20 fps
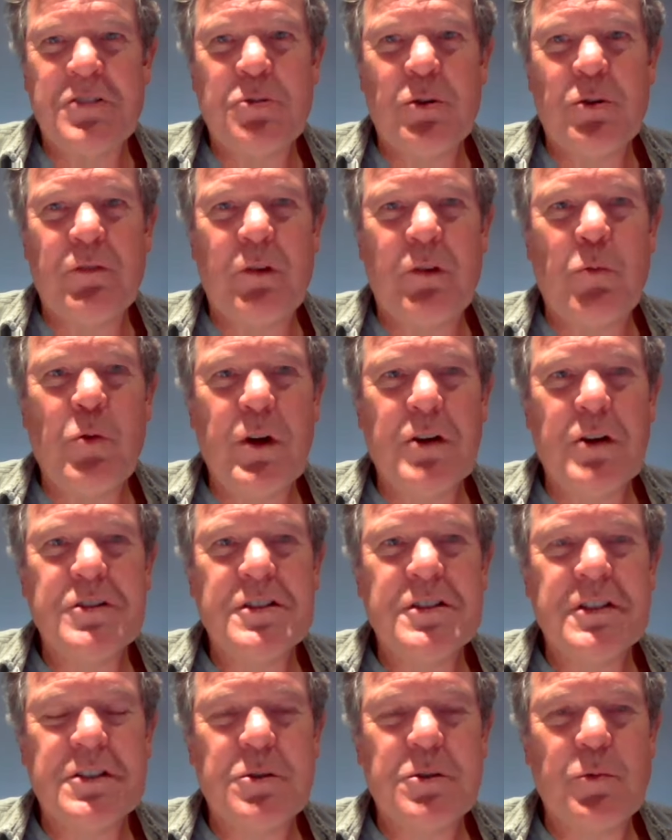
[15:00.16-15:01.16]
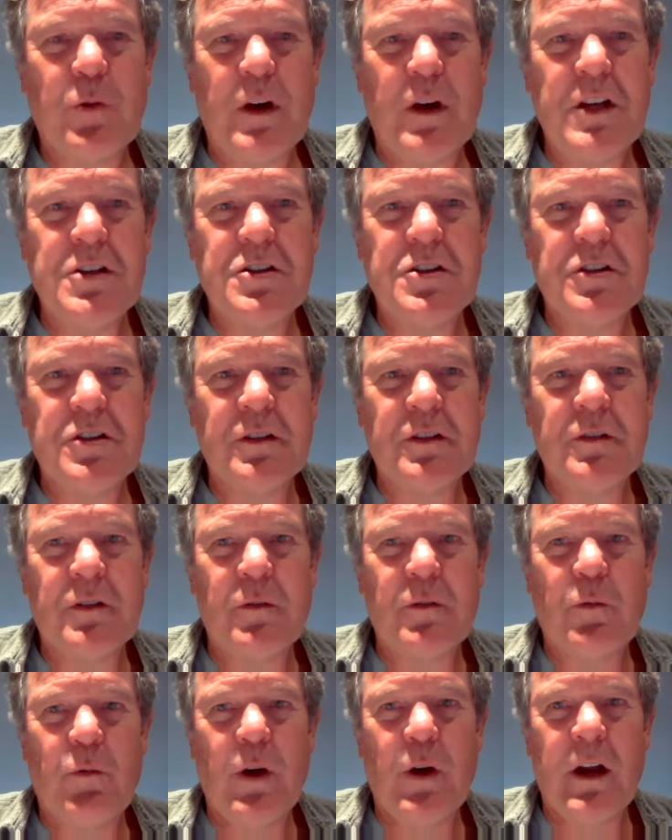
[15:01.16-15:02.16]
sort of a weird situation
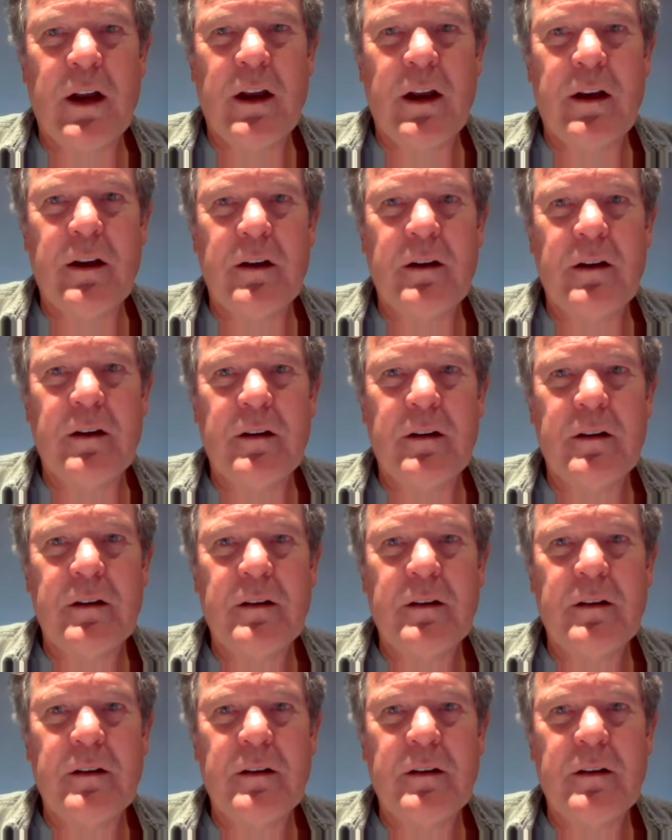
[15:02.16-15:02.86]
where